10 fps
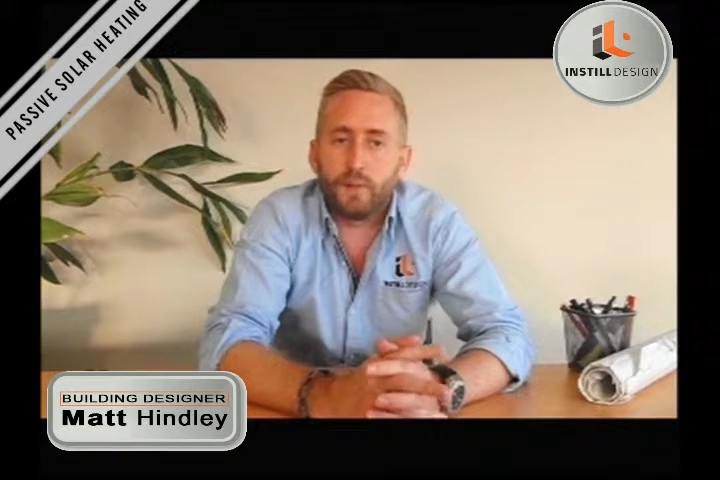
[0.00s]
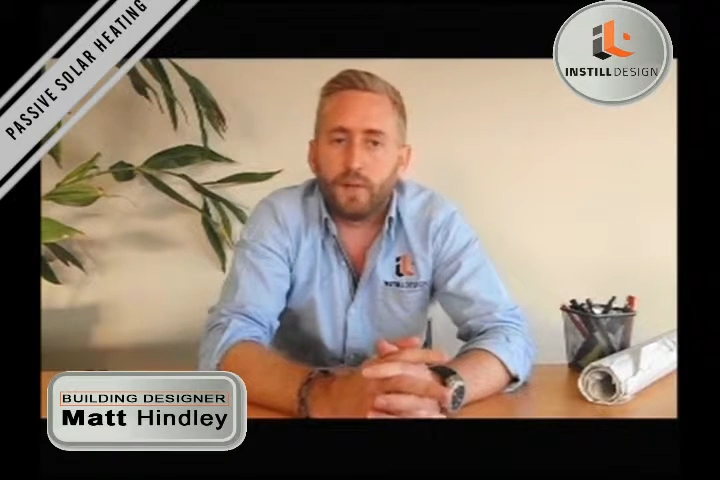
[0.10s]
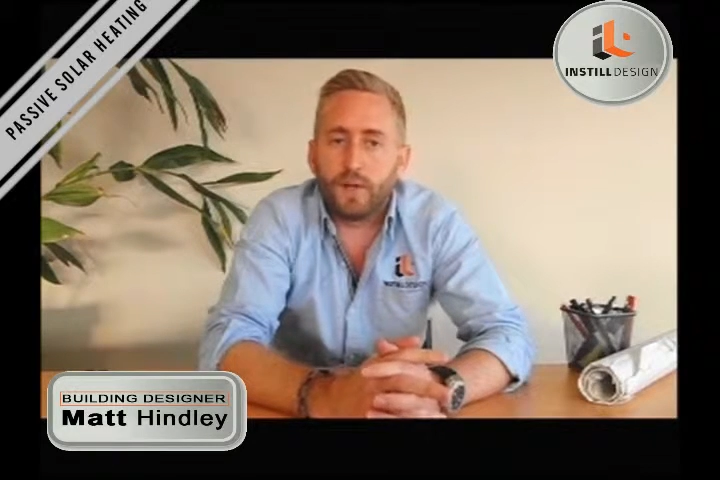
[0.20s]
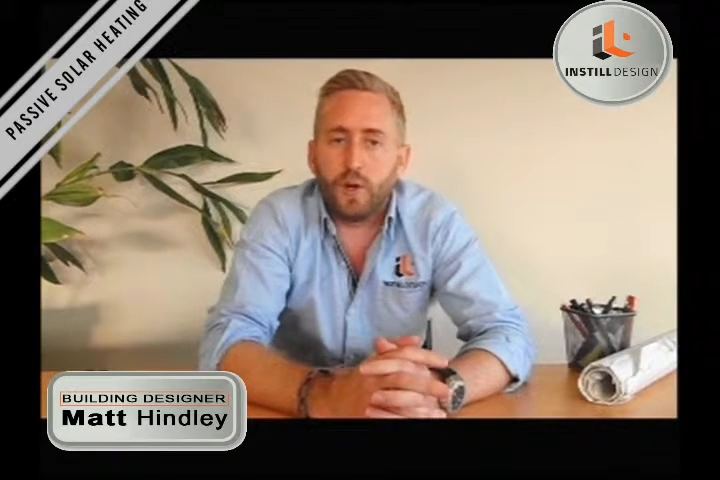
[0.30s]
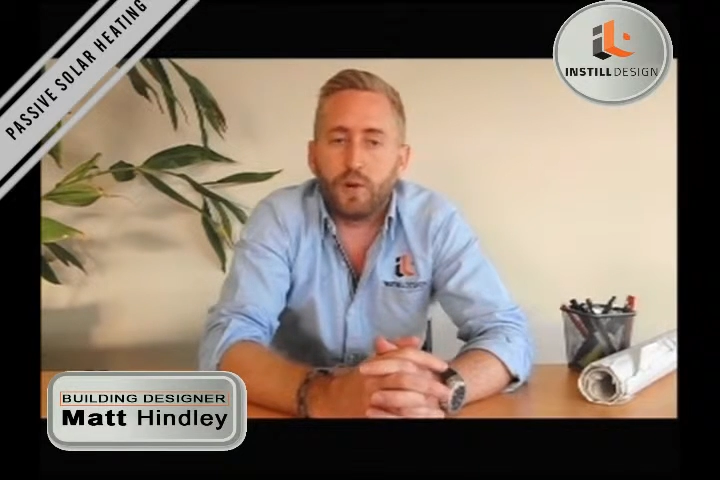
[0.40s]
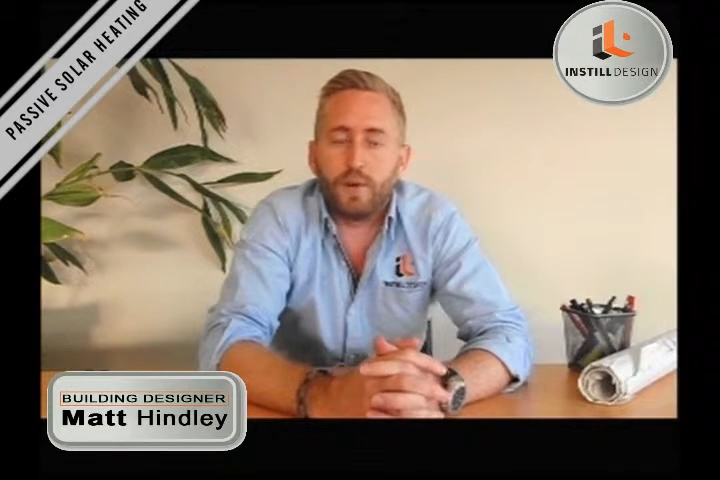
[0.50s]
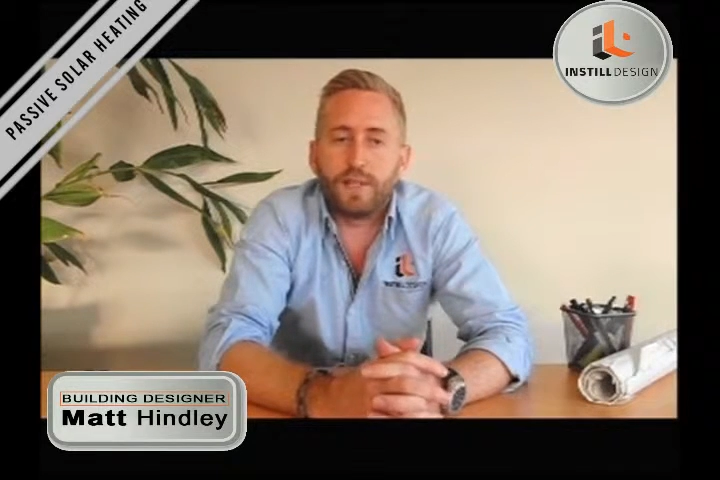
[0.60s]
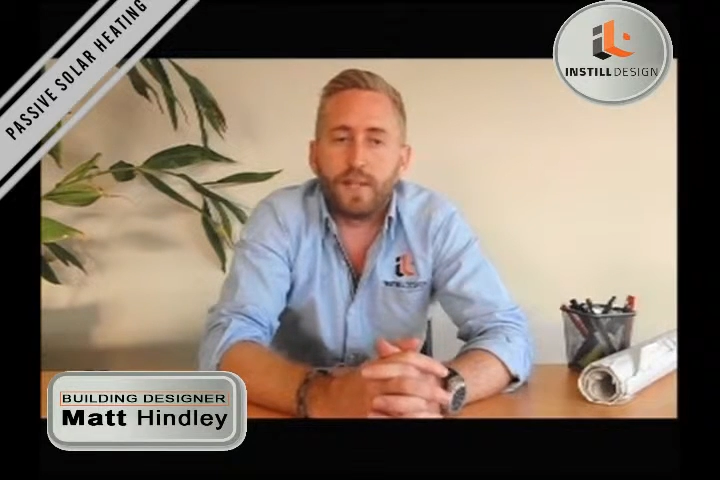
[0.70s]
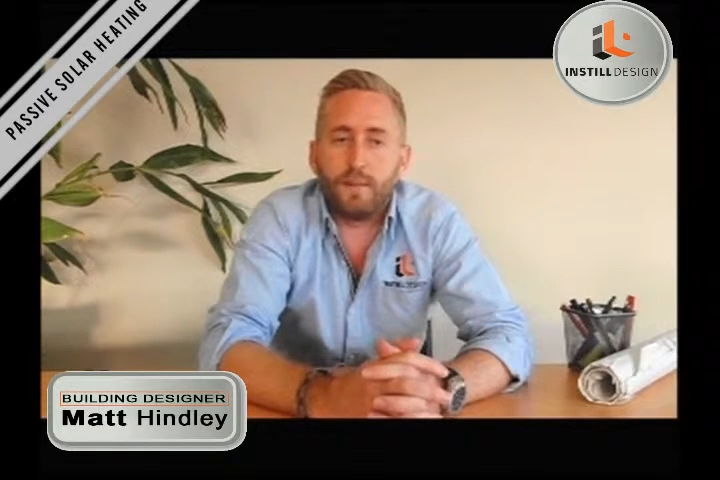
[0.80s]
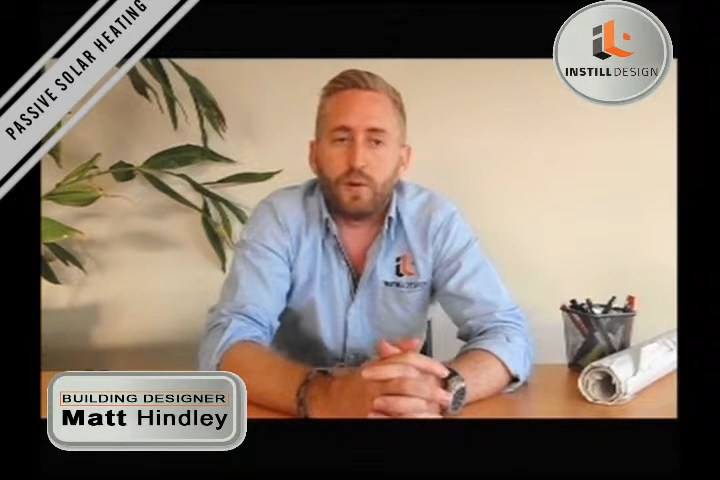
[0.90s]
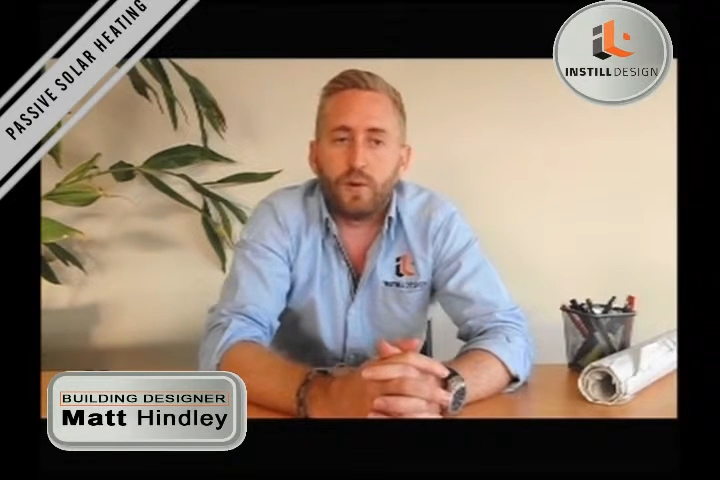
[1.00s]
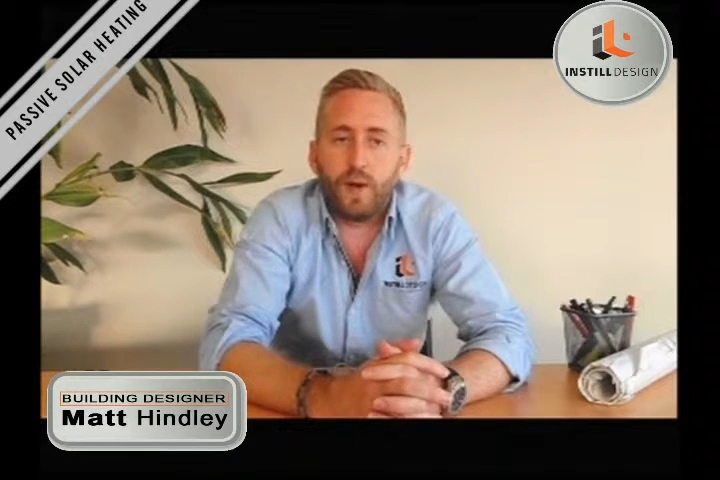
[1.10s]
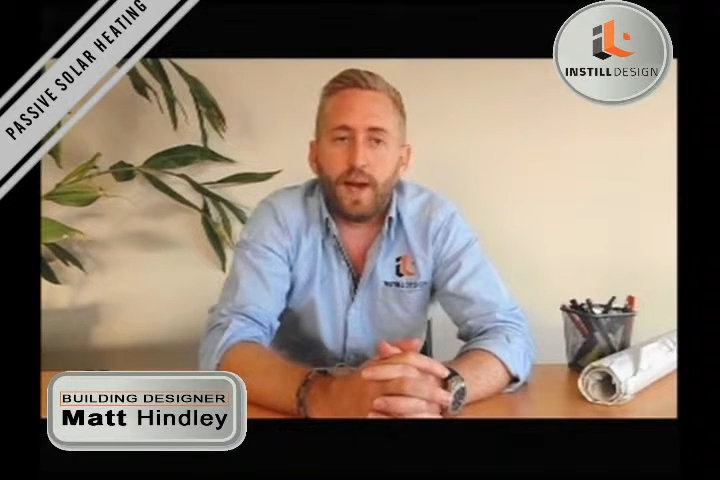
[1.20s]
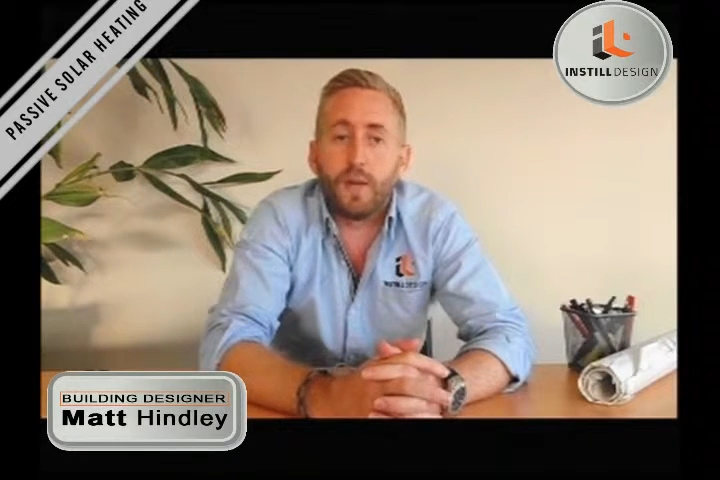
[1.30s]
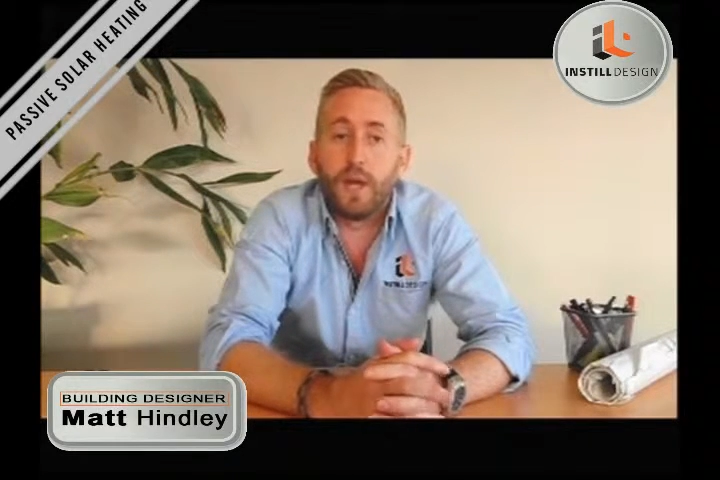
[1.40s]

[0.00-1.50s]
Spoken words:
with a concrete slab on ground,